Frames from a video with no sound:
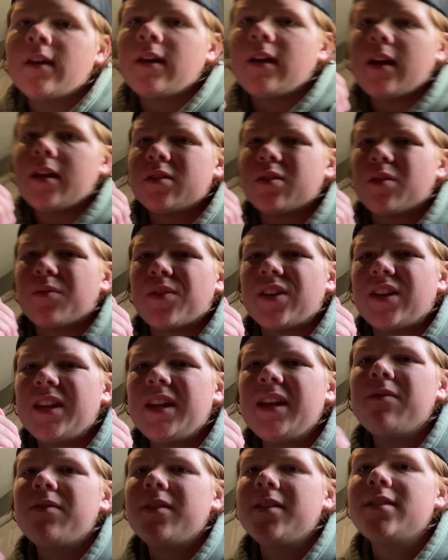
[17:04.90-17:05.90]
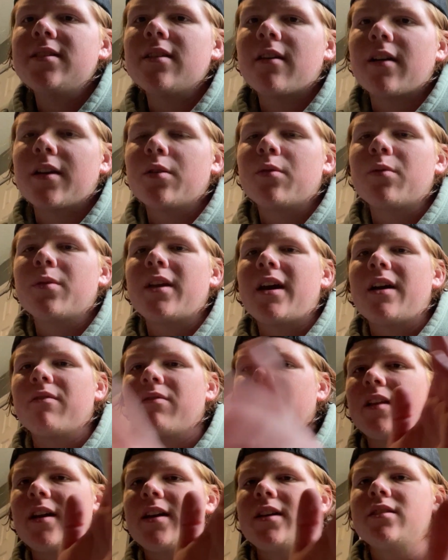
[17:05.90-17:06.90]
And so if the TV's there, I don't want to have
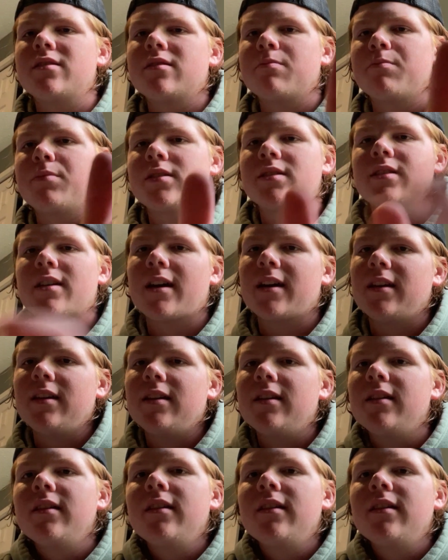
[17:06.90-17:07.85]
lights beside it.